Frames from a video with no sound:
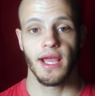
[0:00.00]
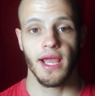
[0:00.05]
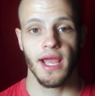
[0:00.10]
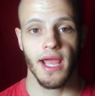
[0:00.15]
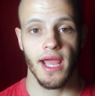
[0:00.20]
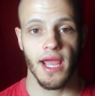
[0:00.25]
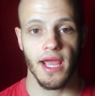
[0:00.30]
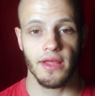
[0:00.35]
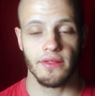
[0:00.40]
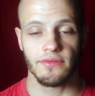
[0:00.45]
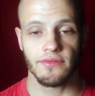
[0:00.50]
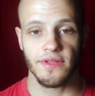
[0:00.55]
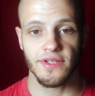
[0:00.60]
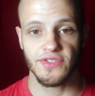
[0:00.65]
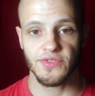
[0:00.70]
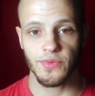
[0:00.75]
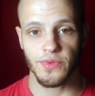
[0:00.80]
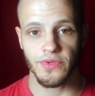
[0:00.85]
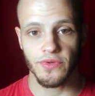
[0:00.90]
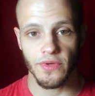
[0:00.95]
And
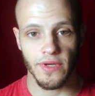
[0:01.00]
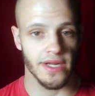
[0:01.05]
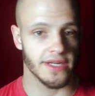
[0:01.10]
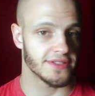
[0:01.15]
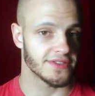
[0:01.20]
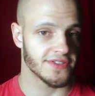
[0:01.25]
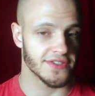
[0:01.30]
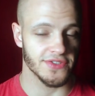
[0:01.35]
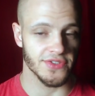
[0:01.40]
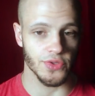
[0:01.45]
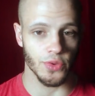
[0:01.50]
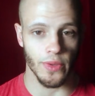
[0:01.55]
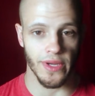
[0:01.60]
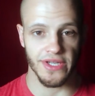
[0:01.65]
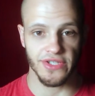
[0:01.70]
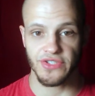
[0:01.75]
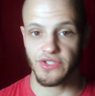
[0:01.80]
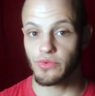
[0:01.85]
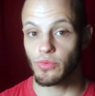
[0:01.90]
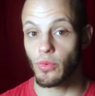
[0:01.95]
this would create a
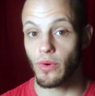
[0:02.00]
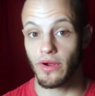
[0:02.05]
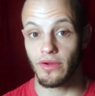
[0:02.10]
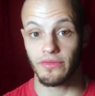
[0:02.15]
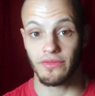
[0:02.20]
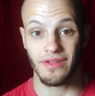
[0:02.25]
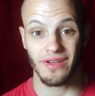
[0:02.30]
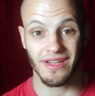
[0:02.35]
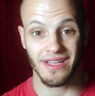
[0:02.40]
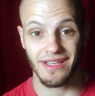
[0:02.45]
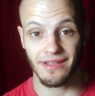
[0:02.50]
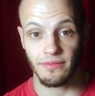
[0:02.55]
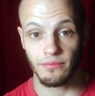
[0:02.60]
situation where the